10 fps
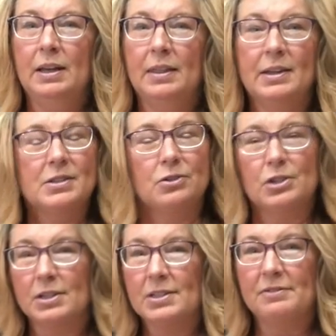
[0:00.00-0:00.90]
These are
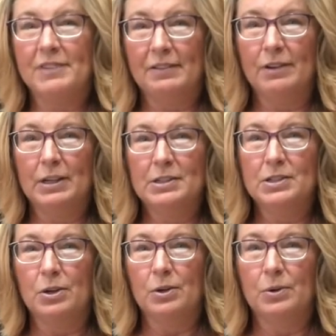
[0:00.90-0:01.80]
just a favorite,
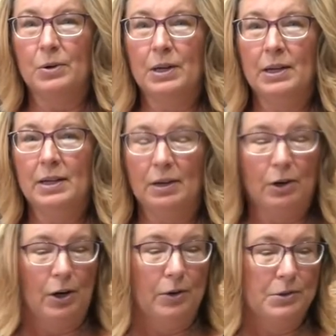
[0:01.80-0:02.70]
so here
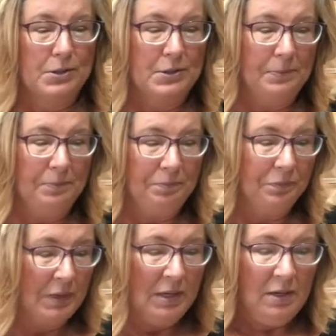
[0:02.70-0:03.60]
it goes.
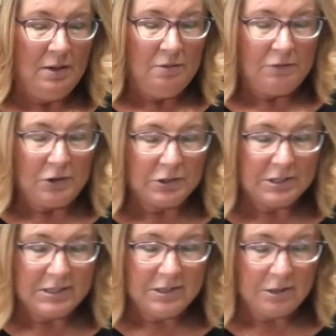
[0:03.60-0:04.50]

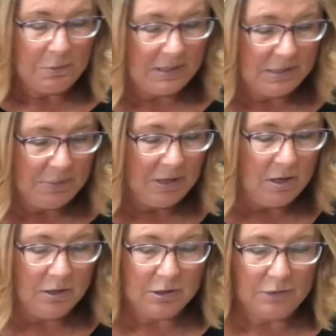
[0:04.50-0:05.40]
First, the recipe
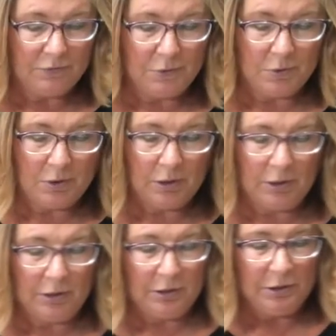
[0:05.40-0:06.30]
calls
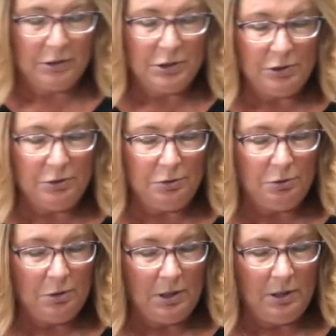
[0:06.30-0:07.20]
for
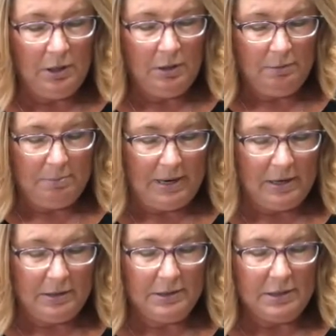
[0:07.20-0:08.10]
2
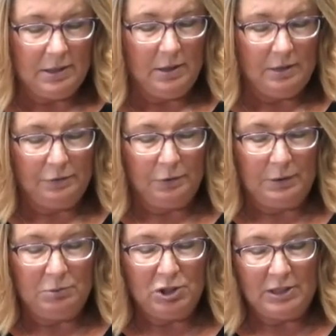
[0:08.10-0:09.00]
bars of
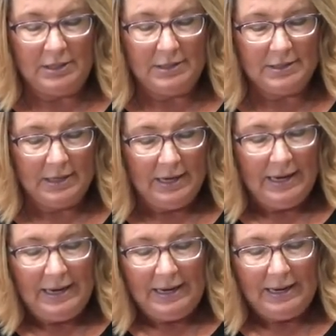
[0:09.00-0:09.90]
cream cheese.
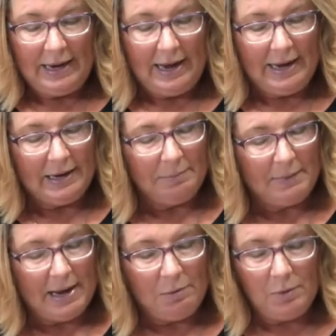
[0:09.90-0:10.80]
And I am
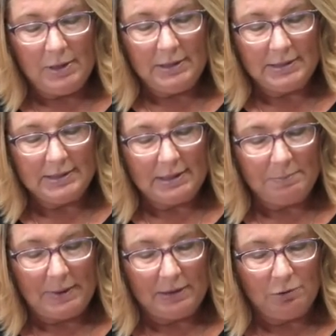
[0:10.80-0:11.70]
not one to
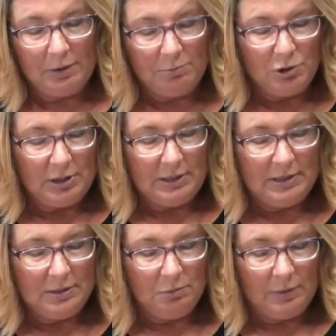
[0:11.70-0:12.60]
skimp on cream
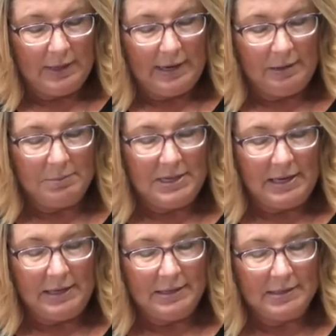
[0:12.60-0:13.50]
cheese when I am
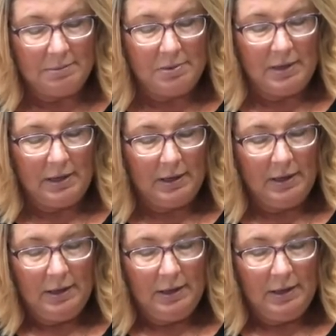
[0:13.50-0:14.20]
taking something